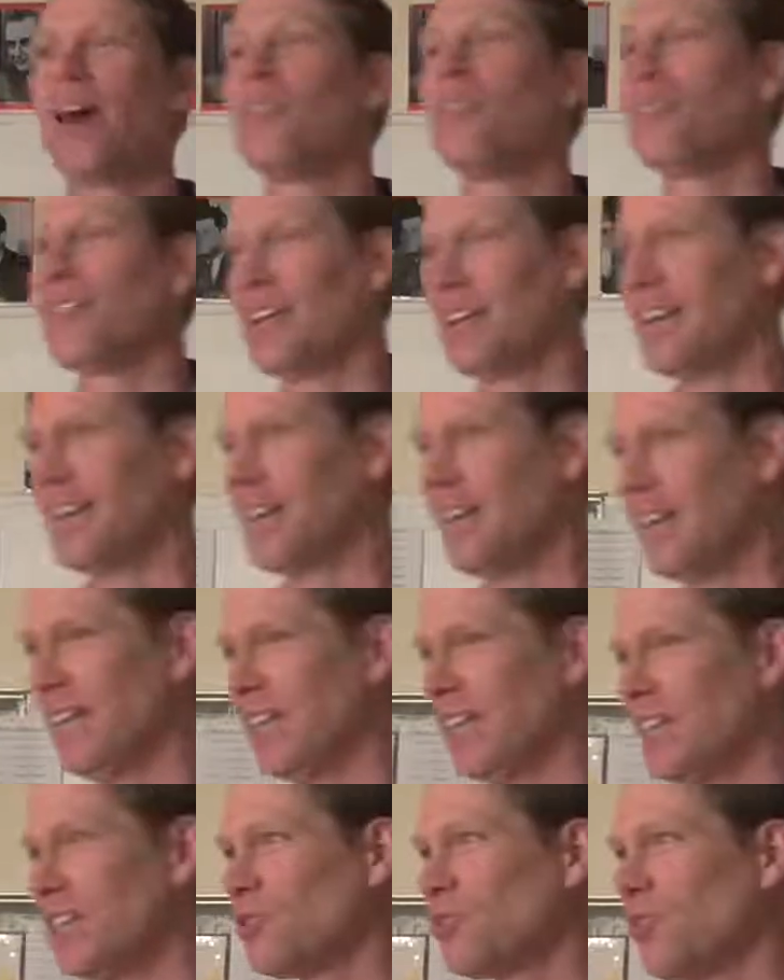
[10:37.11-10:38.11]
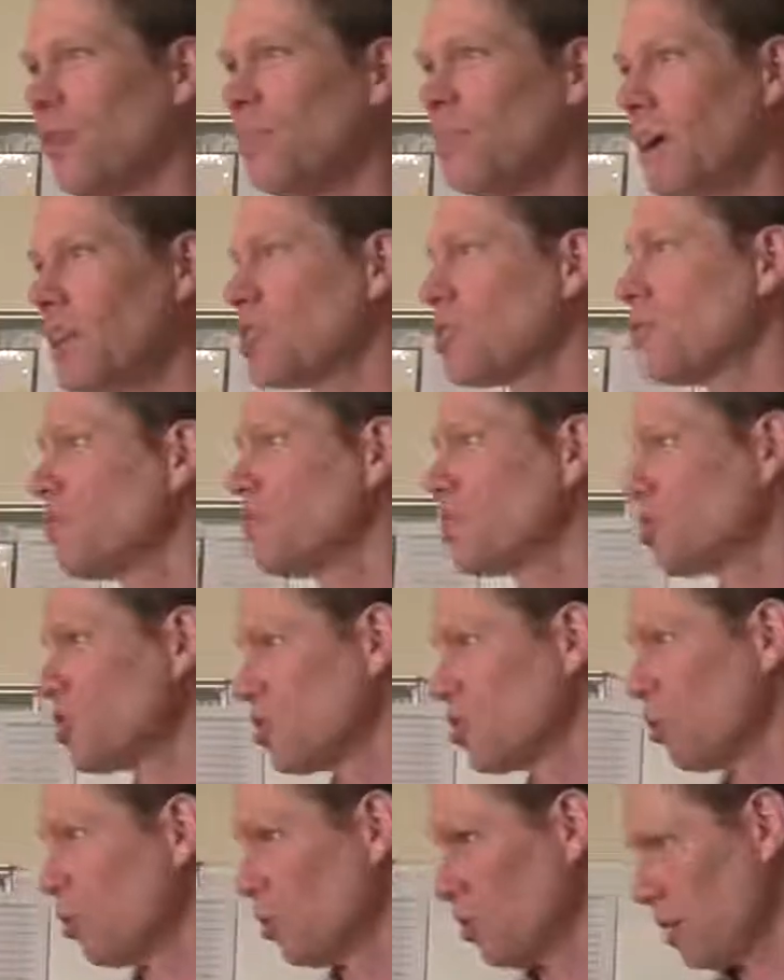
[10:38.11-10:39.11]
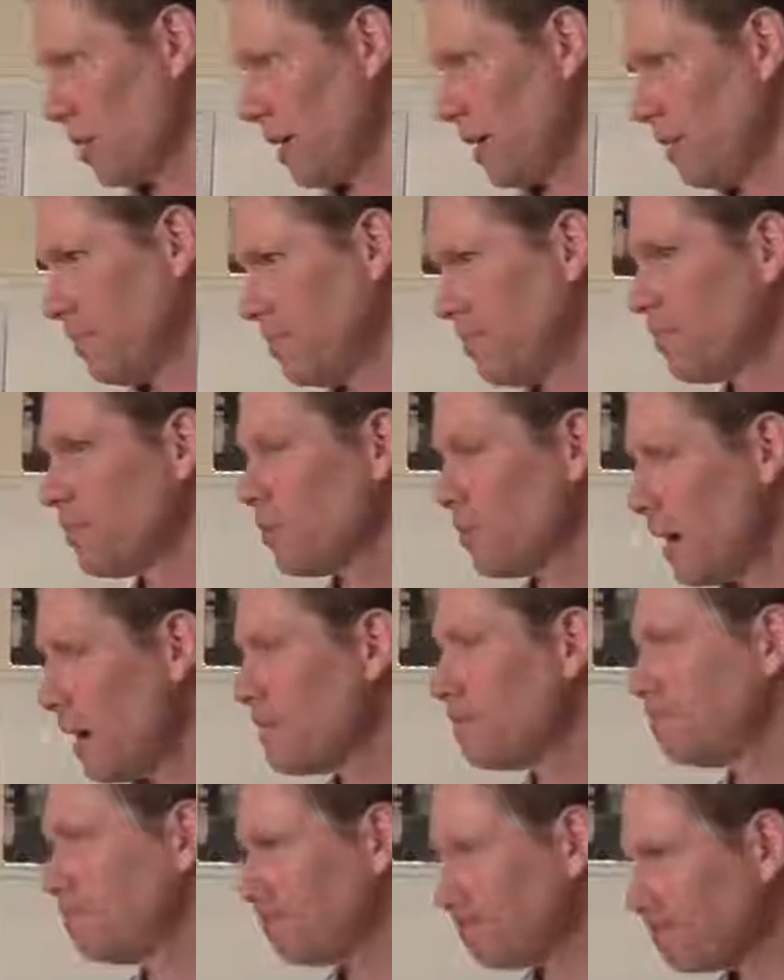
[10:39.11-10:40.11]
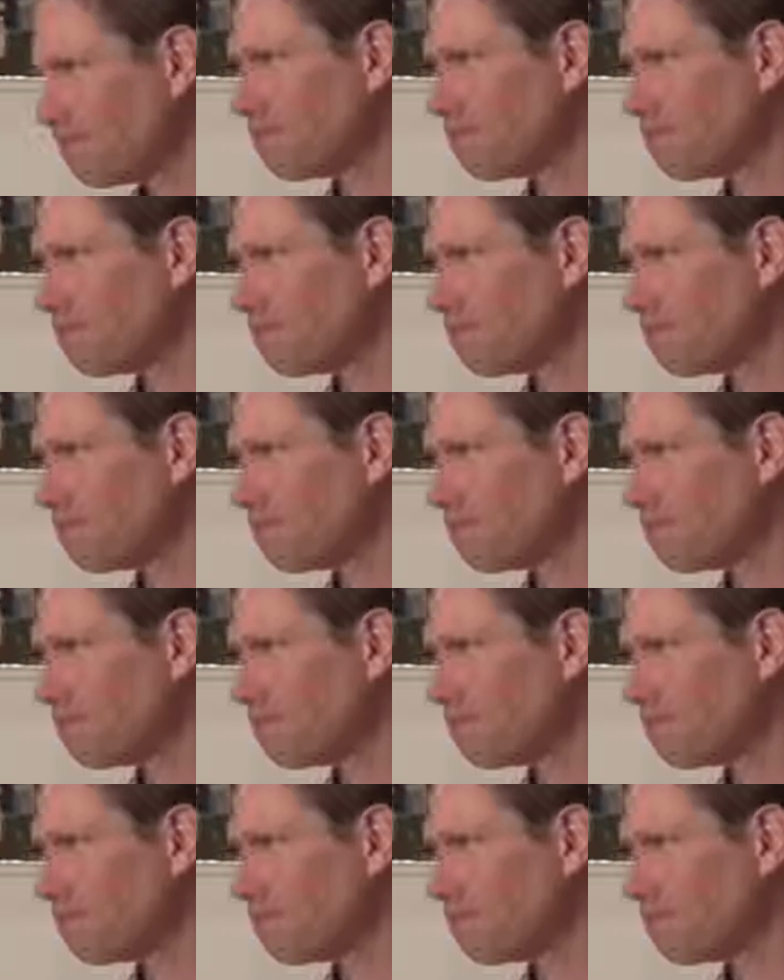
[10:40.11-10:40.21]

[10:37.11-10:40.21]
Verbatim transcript: other than Achilles for much of the story, right?